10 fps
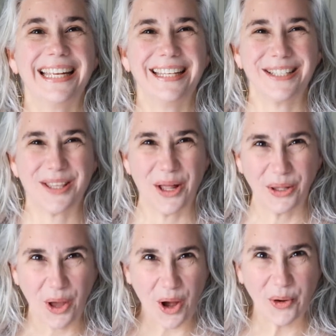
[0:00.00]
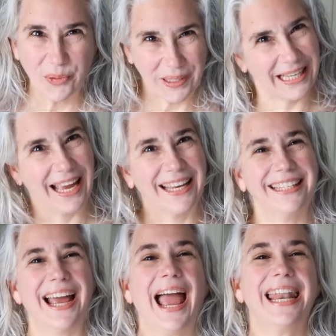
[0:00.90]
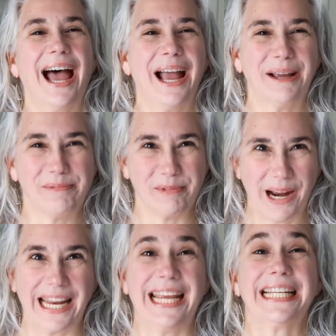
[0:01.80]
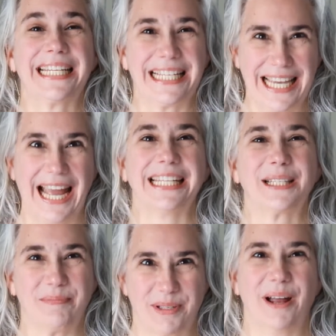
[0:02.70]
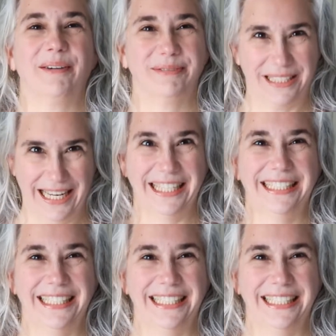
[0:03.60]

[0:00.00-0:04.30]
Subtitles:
It is the long weekend and I am ready to get some stuff done.